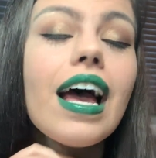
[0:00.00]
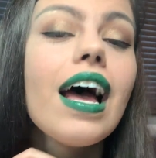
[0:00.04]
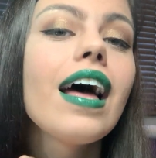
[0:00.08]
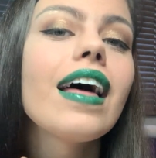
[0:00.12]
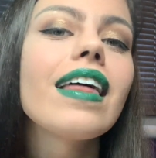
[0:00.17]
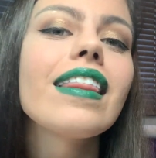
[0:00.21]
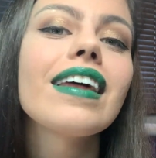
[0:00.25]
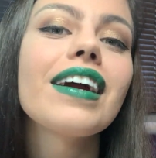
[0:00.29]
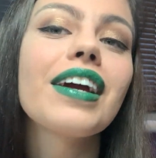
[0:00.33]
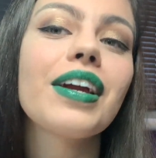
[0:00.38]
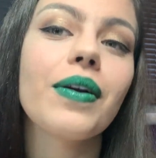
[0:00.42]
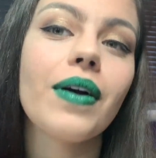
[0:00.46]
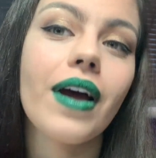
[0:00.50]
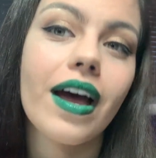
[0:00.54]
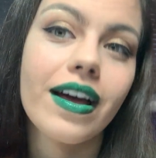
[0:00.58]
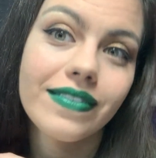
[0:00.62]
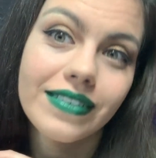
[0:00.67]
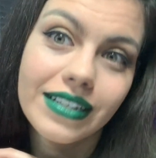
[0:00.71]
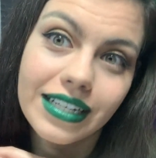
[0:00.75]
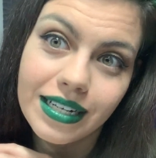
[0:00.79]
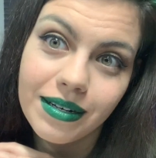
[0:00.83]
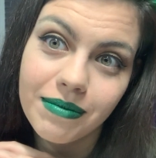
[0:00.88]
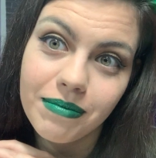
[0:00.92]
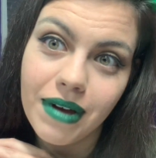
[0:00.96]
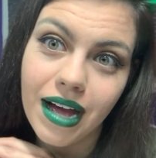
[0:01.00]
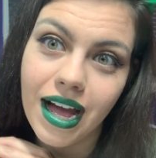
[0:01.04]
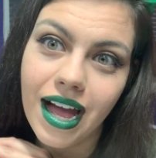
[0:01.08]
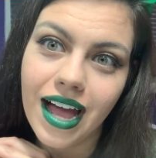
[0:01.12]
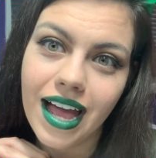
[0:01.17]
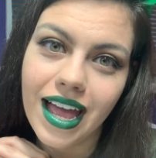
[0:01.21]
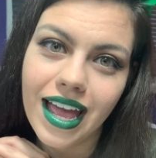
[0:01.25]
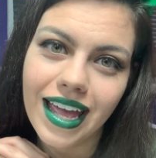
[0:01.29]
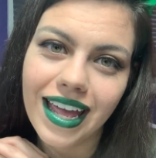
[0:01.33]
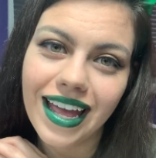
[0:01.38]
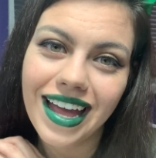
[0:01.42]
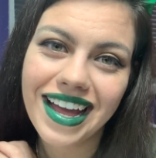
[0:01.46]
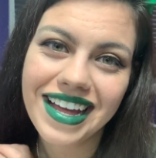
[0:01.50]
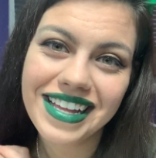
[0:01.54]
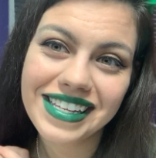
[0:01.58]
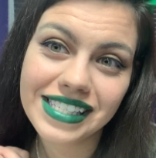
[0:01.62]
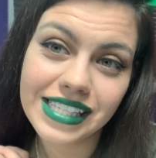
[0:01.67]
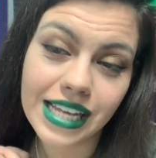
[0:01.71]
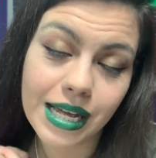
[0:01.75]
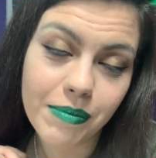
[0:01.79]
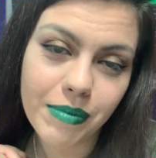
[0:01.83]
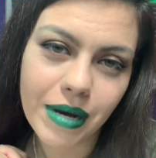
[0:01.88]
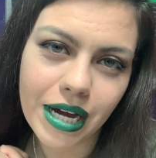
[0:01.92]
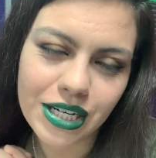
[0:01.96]
there you have it, my
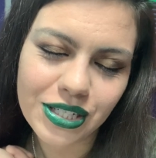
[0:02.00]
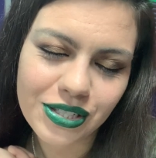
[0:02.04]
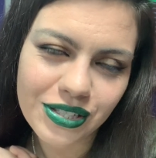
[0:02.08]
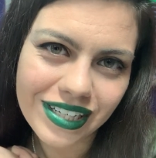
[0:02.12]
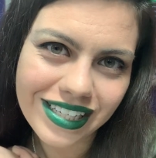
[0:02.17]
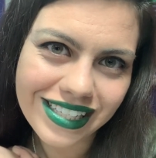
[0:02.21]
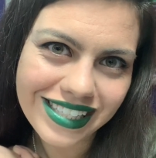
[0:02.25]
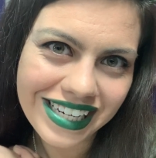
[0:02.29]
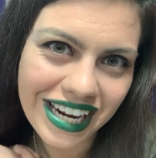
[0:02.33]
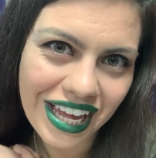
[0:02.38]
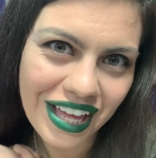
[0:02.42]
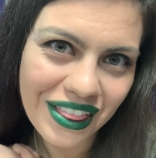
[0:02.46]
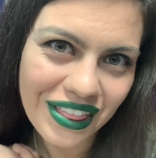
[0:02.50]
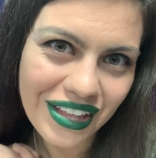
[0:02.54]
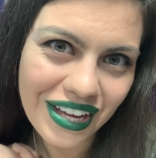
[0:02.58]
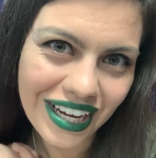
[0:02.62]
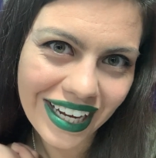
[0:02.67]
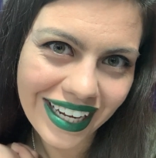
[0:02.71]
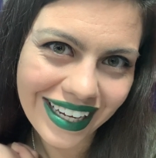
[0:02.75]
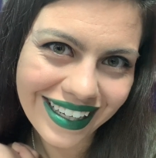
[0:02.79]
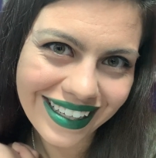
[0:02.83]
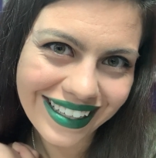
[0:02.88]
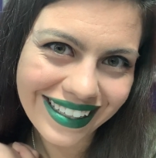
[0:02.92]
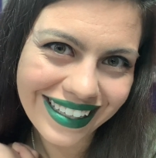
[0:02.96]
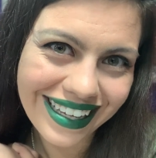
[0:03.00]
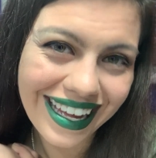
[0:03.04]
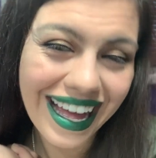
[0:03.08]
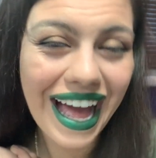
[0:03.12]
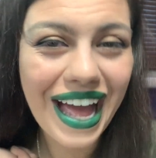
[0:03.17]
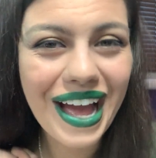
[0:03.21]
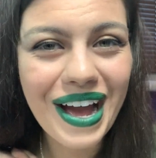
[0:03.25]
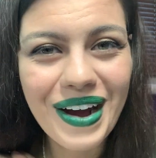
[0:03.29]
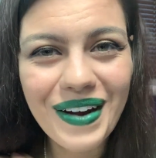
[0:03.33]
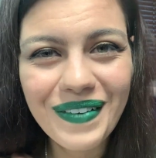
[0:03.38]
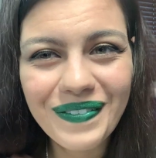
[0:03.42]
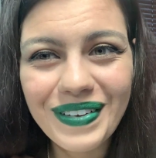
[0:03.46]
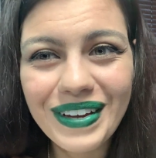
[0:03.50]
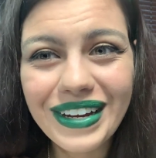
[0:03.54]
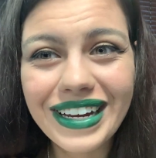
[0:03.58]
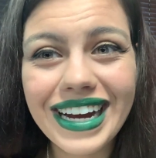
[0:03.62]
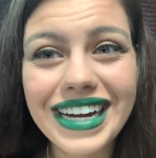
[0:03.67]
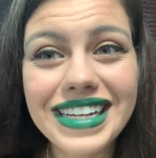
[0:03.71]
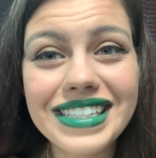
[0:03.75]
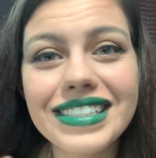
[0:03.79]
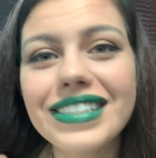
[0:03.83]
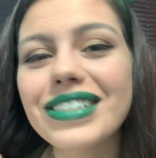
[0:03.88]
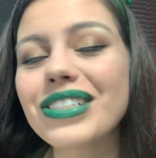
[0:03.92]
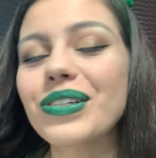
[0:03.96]
St. Patrick's Day look. I hope you
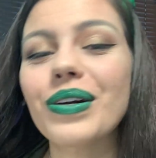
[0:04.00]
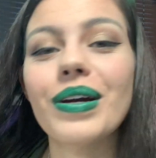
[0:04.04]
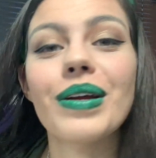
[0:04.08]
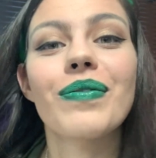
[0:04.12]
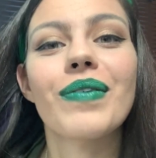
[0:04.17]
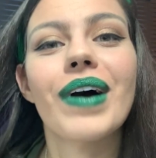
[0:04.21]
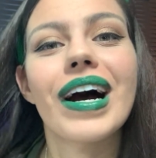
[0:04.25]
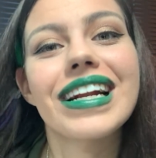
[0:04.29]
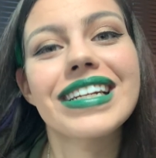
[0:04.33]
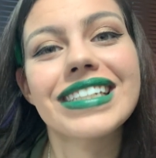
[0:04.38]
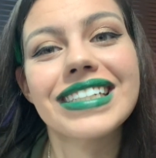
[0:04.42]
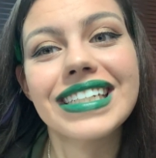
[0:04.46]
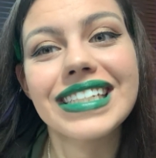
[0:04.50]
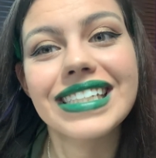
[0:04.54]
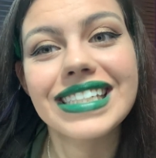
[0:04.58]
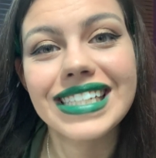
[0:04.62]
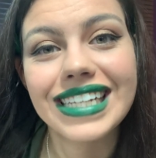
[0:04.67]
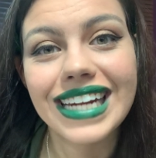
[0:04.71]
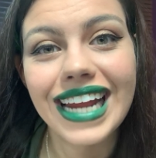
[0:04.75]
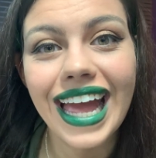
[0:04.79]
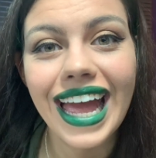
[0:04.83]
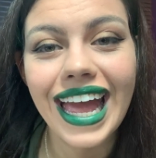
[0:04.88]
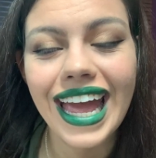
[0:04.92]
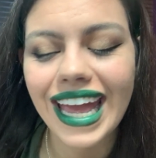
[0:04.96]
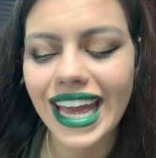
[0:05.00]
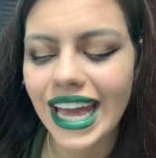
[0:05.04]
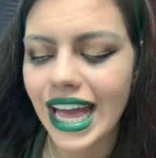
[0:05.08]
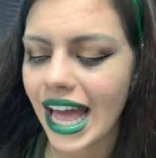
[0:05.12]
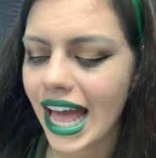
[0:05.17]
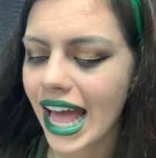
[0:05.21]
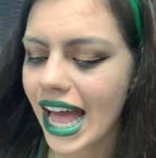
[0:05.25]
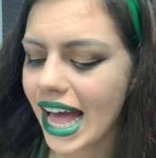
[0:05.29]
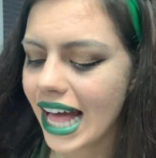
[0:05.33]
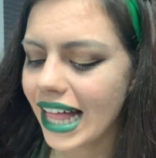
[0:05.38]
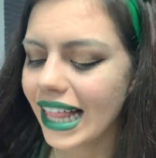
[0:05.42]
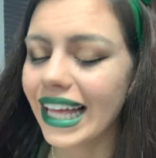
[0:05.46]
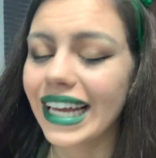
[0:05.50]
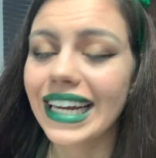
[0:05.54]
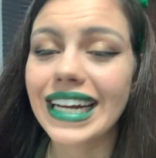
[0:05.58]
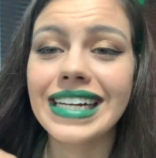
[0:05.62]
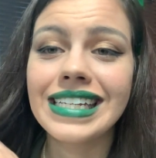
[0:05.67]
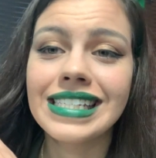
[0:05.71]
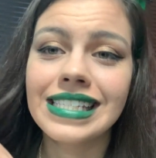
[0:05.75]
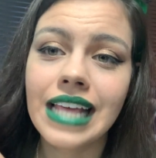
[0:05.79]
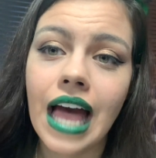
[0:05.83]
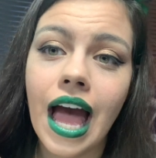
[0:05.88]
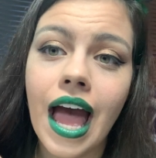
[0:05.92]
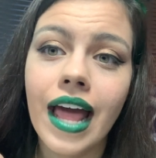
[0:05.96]
guys enjoyed watching today. Like I
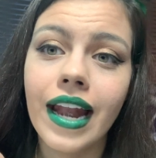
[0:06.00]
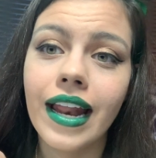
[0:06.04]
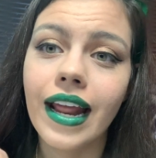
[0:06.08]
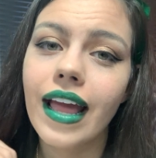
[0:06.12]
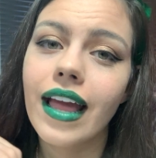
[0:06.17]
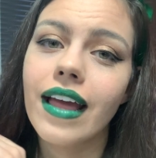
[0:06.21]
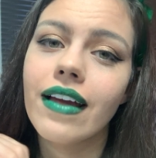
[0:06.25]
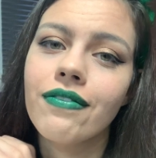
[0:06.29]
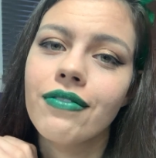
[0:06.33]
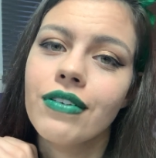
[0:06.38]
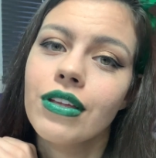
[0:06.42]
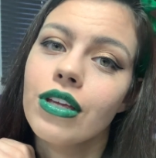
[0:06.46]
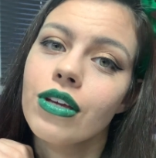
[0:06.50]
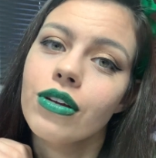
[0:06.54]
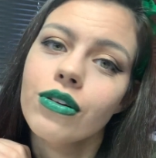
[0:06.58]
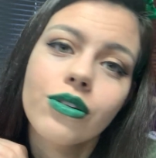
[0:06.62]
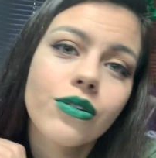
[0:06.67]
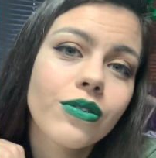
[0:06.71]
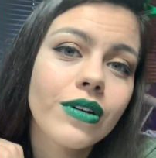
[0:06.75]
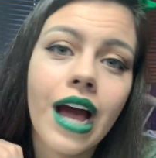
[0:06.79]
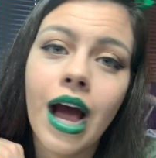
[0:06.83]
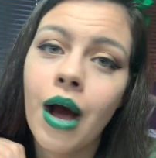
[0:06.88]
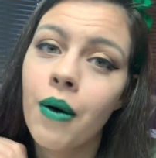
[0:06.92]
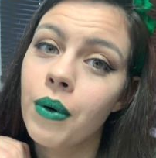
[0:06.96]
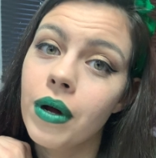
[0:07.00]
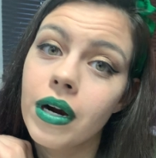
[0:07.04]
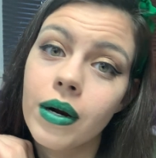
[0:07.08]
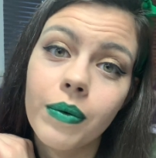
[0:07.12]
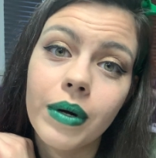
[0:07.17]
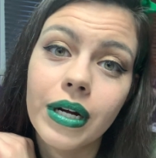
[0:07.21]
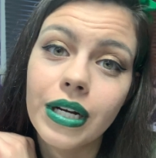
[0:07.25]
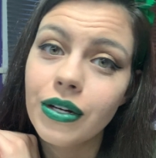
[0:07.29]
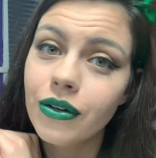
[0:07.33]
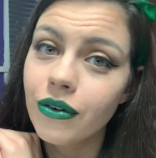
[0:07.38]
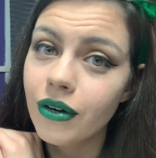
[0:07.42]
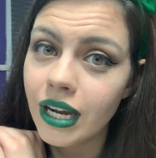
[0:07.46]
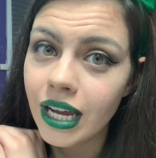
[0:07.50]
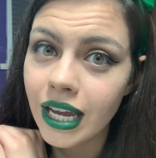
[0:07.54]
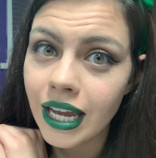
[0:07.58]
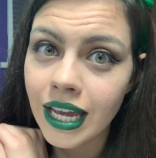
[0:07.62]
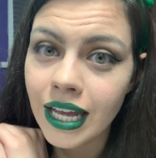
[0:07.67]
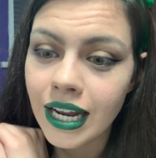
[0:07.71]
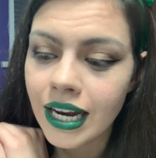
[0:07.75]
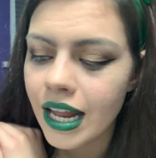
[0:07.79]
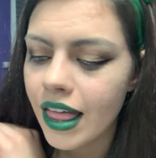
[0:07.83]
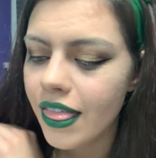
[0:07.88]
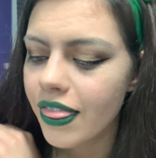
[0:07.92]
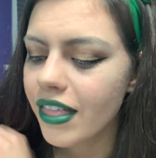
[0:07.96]
said, if you do not want to wear
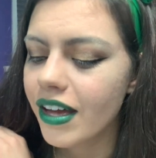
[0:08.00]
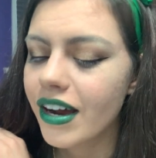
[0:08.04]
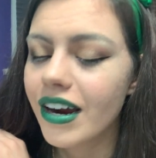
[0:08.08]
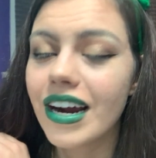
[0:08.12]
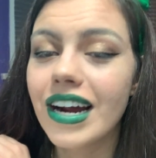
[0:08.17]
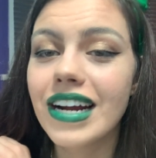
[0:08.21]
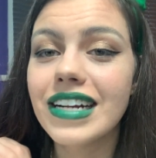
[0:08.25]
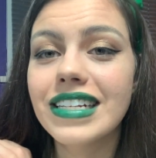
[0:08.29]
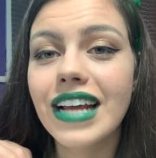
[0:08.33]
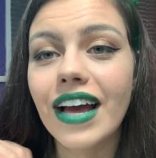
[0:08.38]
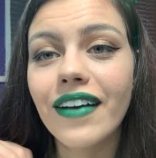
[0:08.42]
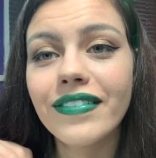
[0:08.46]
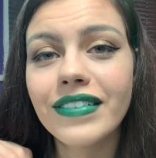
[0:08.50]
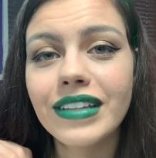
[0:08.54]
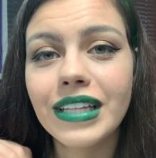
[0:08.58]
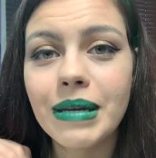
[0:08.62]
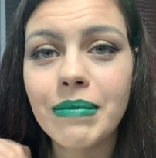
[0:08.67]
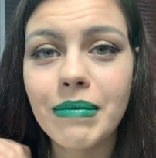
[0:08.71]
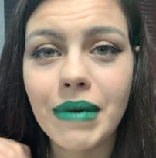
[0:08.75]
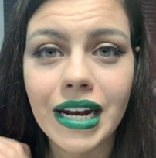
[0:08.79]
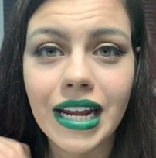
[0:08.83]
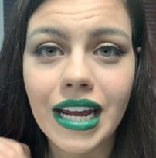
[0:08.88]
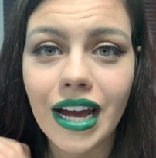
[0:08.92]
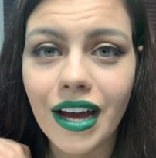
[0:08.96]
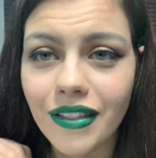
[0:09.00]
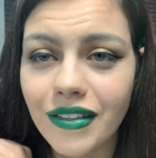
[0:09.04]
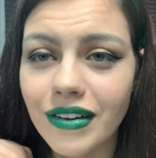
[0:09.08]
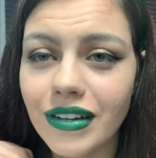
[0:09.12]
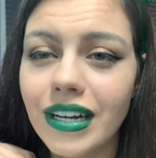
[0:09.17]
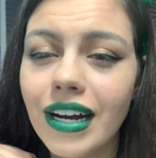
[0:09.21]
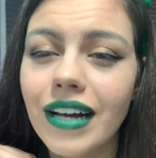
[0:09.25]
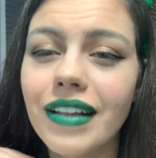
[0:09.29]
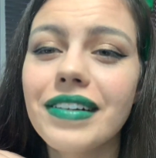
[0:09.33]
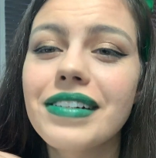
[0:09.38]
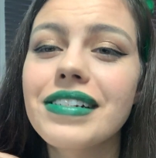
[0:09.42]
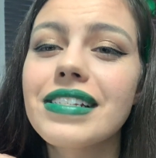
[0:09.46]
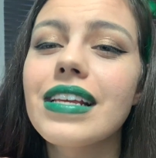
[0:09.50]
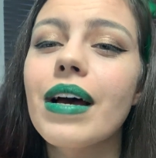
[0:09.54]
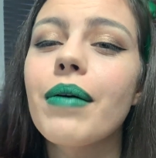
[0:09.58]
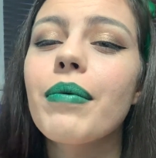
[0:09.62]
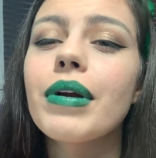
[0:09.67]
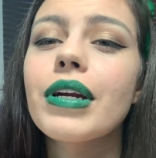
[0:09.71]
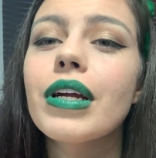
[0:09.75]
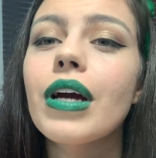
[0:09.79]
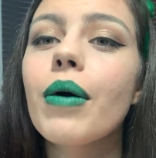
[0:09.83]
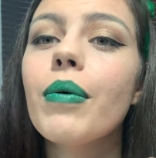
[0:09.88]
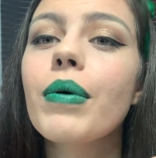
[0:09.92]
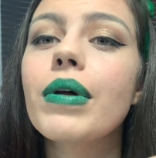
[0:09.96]
green, there are definitely many other colors that
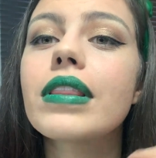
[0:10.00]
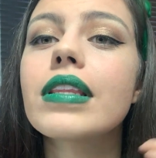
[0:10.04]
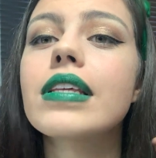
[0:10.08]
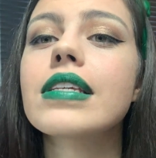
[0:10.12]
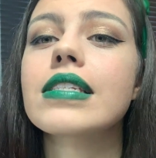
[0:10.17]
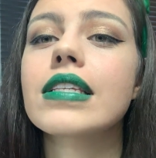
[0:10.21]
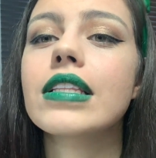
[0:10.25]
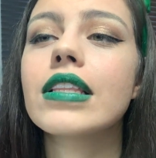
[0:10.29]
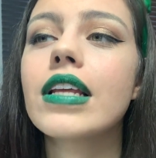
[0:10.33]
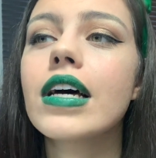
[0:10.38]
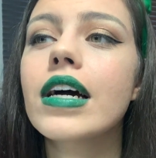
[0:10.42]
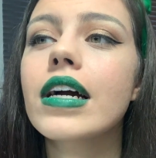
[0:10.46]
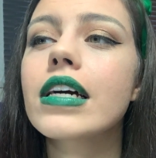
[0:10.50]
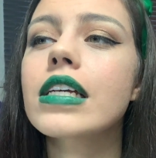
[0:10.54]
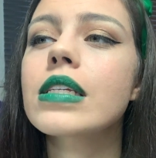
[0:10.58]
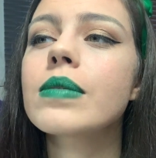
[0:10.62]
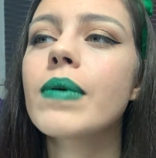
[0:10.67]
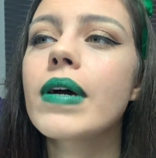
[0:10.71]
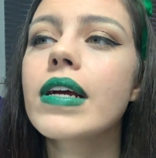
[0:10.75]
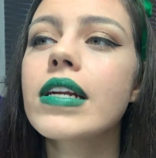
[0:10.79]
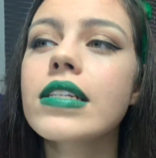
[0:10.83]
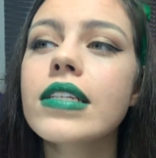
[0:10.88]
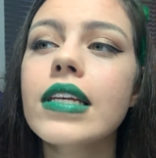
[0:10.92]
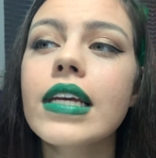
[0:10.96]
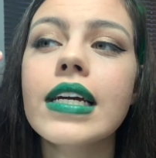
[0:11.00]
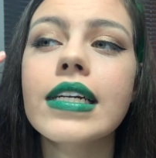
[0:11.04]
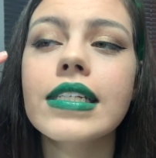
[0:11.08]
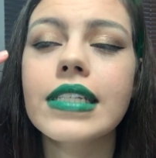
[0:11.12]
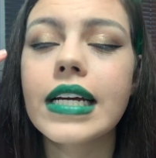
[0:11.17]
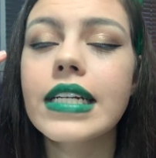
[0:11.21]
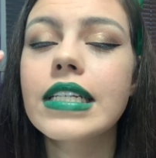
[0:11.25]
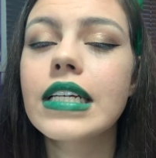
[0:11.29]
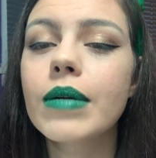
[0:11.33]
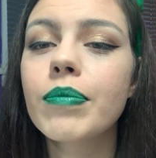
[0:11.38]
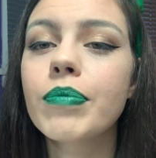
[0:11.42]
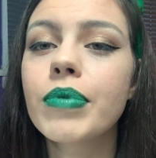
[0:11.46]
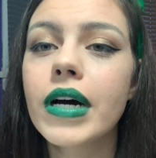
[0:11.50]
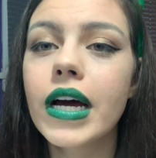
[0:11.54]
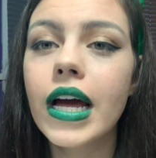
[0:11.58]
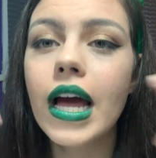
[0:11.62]
would go with this look, especially because I did put